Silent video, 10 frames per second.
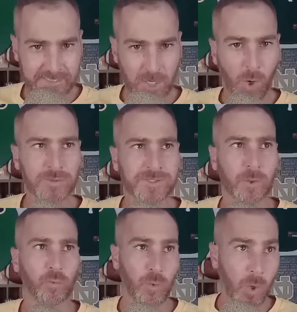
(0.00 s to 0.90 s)
goals
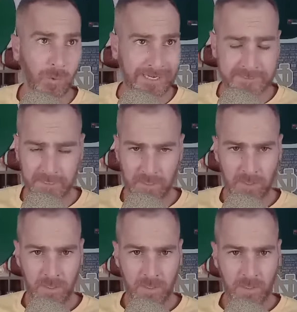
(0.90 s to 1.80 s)
are ruined.
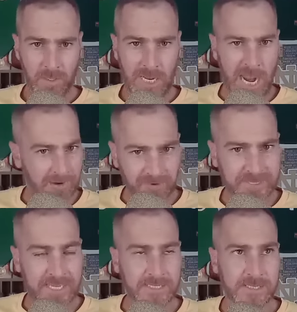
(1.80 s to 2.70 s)

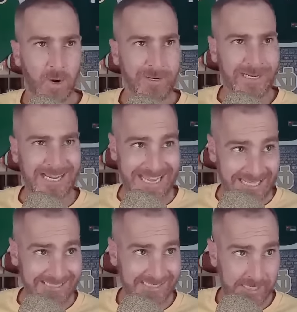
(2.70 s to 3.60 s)
Everything's going
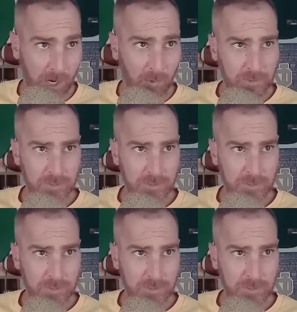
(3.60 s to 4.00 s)
against you.